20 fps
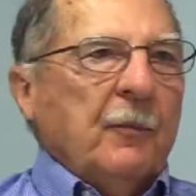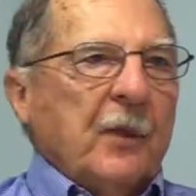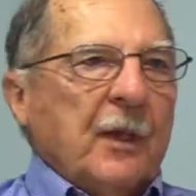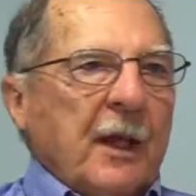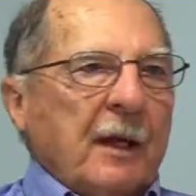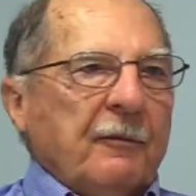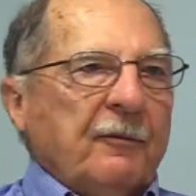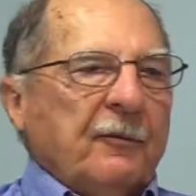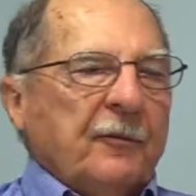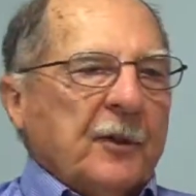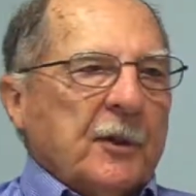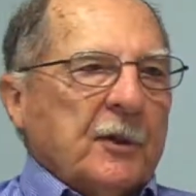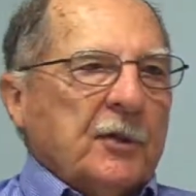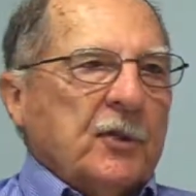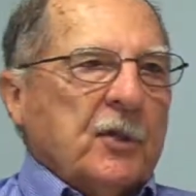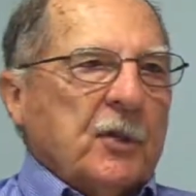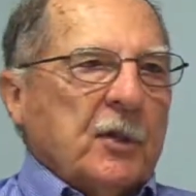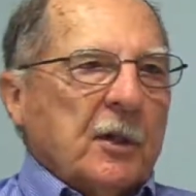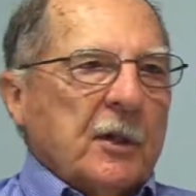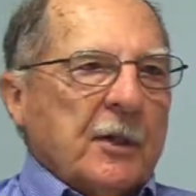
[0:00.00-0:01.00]
when I
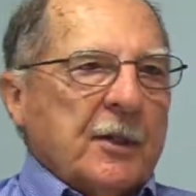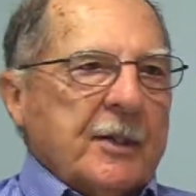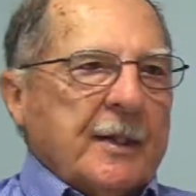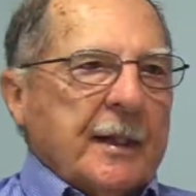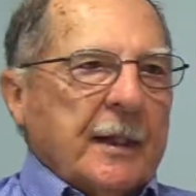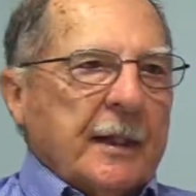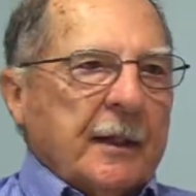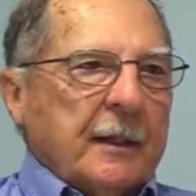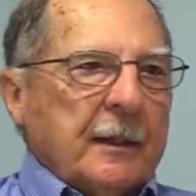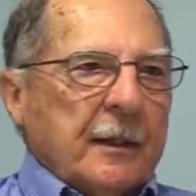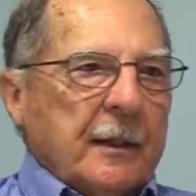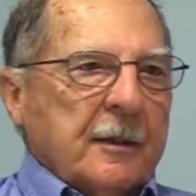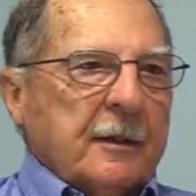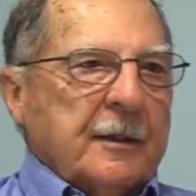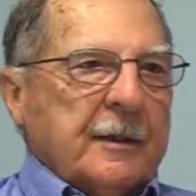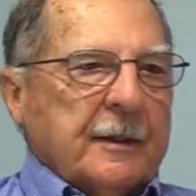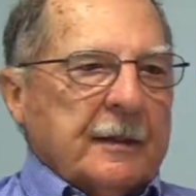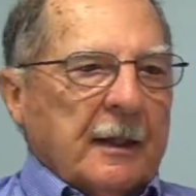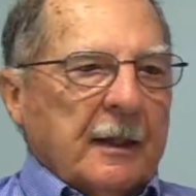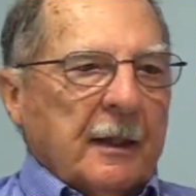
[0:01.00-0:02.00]
first started studying
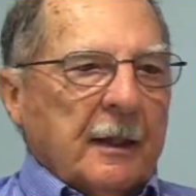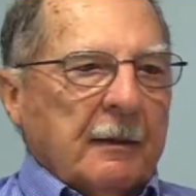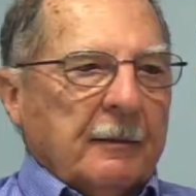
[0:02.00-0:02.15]
this,